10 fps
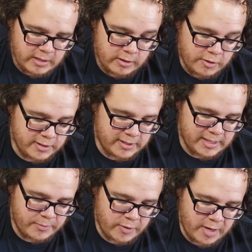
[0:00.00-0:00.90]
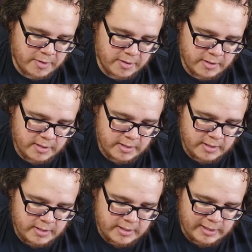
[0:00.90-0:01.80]
Couldn't sleep, Grandma.
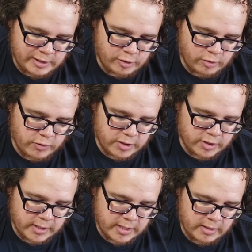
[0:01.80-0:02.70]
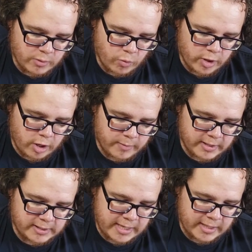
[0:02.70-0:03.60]
He stood rigidly, one arm
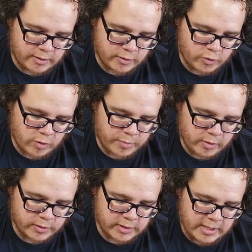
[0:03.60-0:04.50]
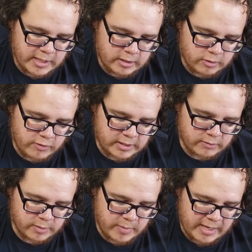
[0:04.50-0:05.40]
extended to the doorpost, the rest of
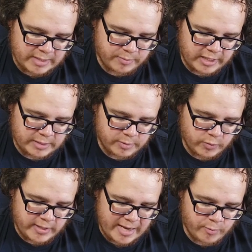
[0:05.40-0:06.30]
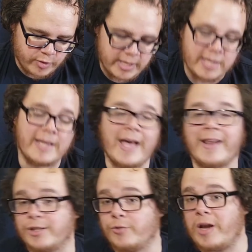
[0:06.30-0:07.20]
his body placed between Emery and
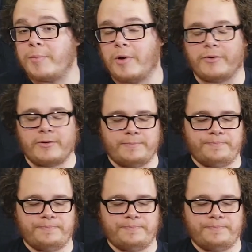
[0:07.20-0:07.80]
his grandmother.